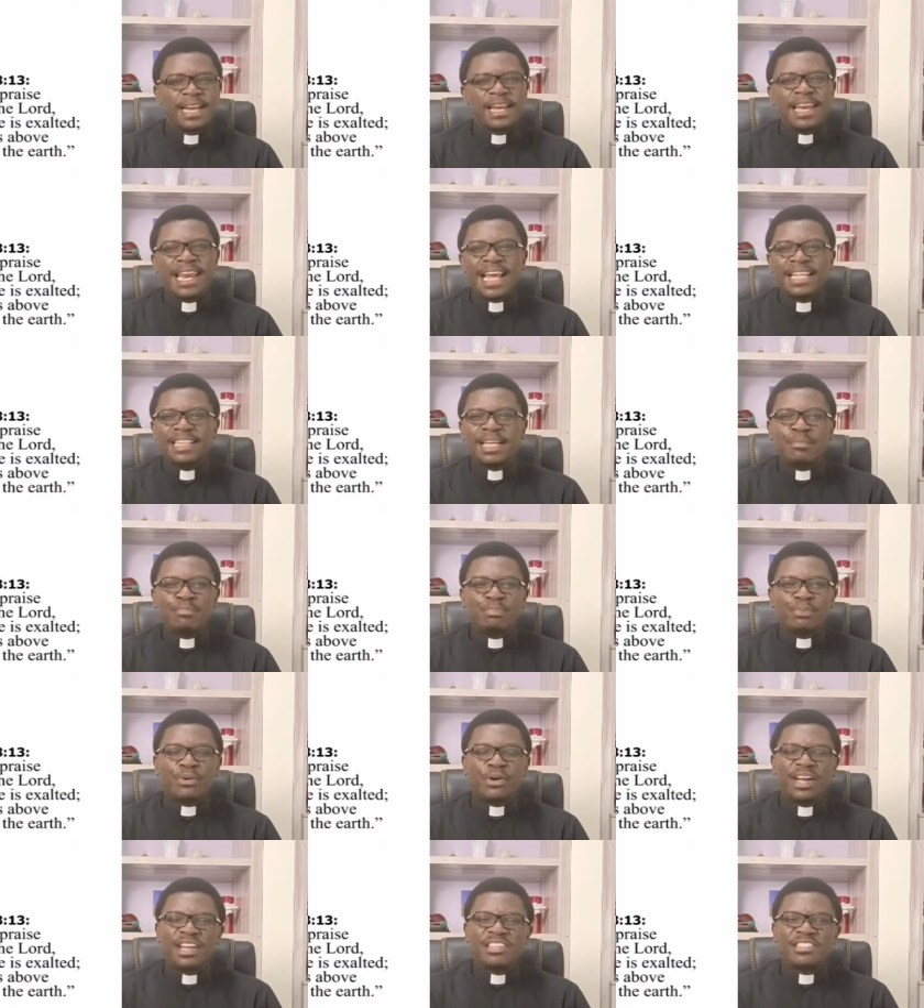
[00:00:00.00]
Let them
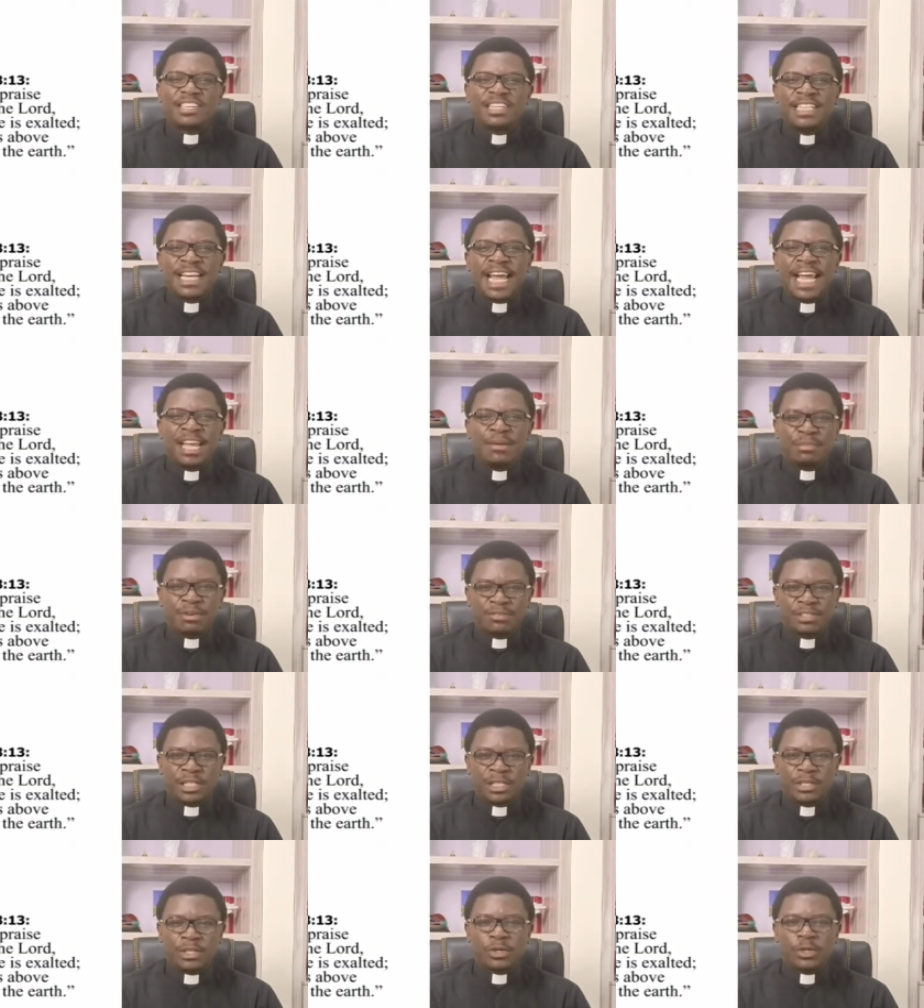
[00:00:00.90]
praise the name
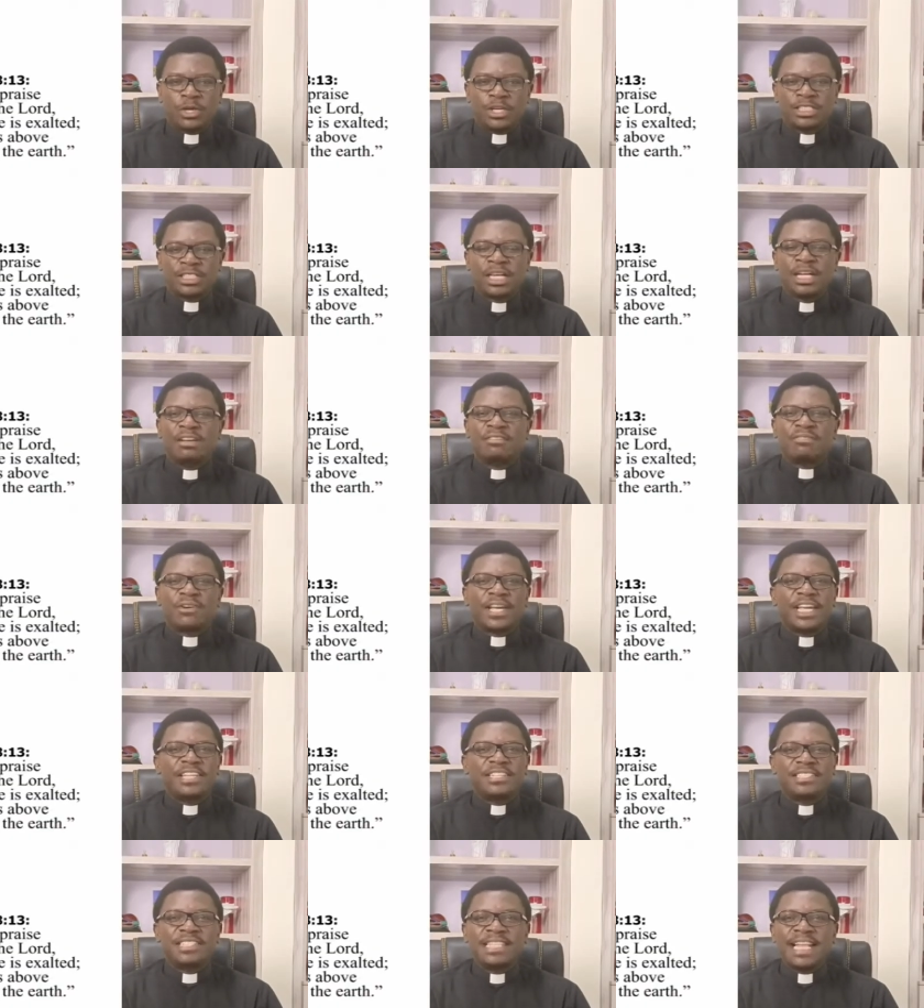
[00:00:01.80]
of the Lord, for
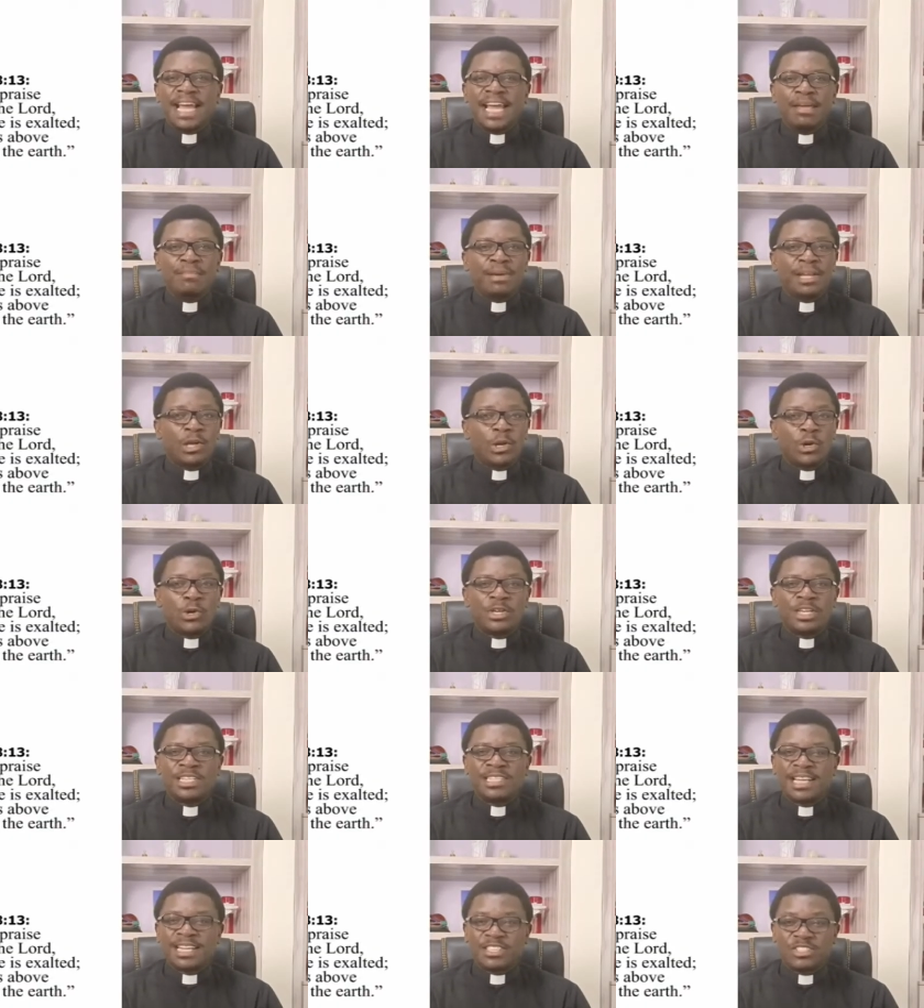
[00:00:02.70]
his name
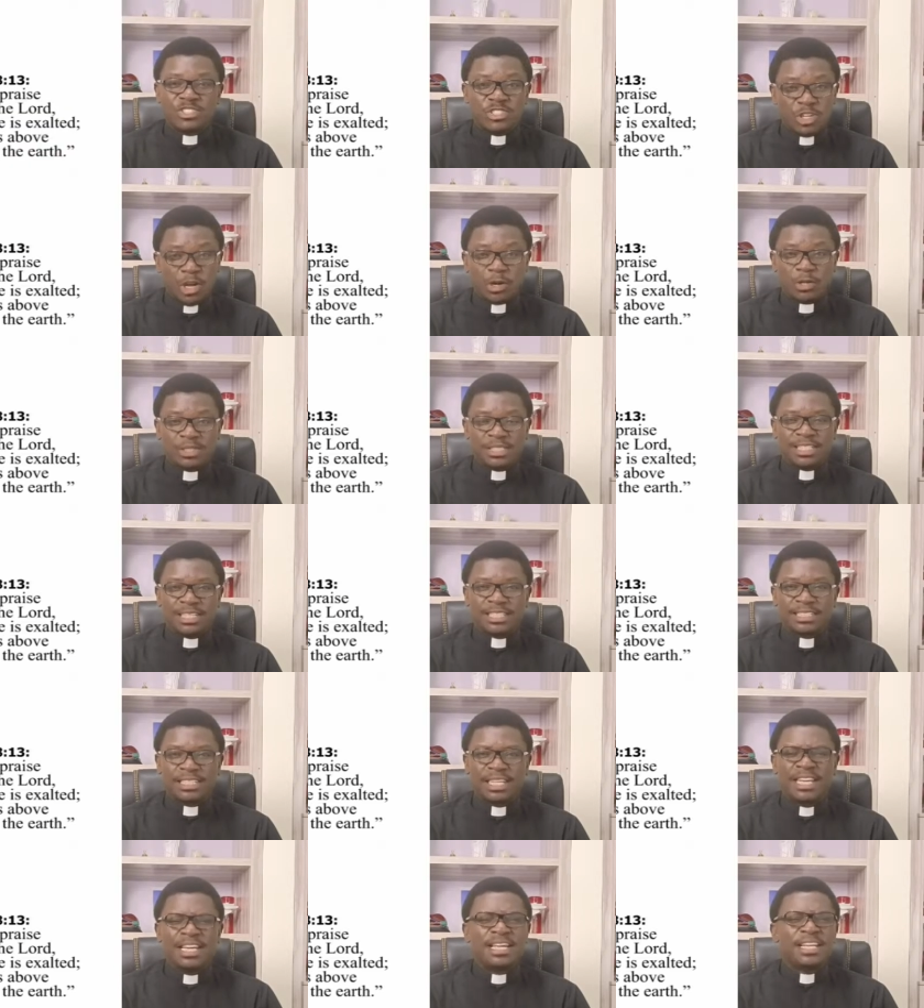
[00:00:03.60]
alone is
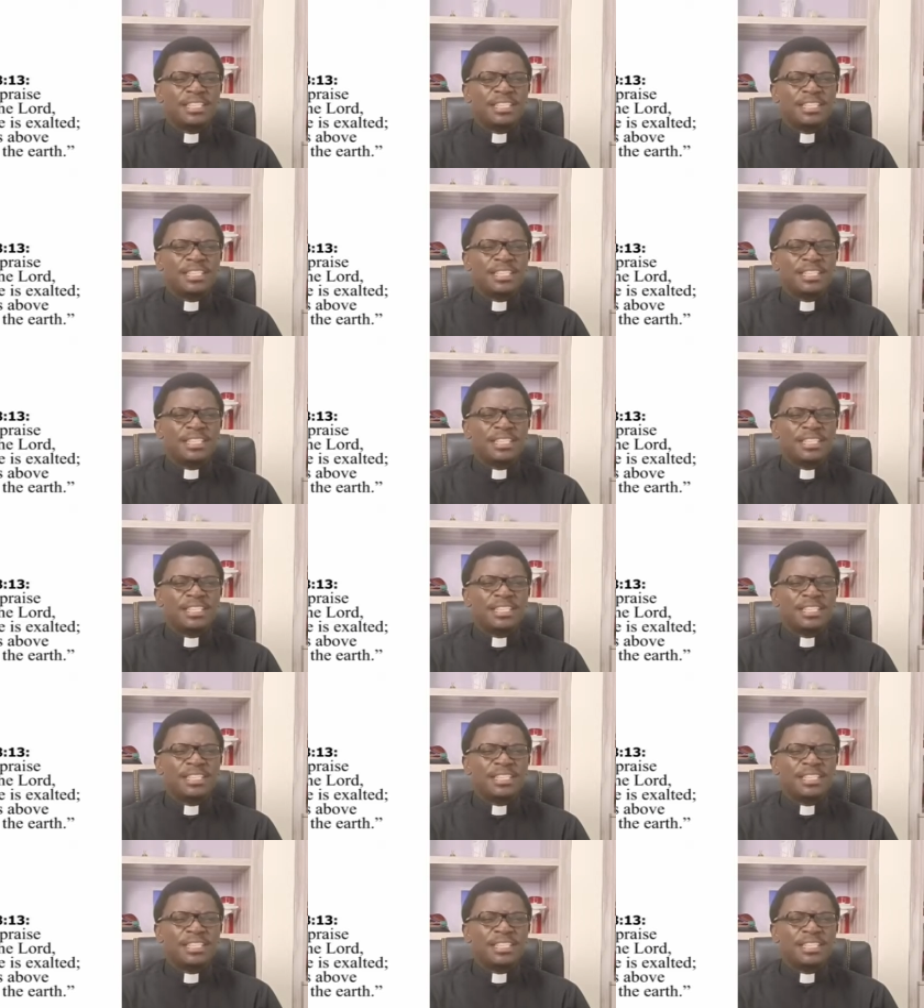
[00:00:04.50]
exalted.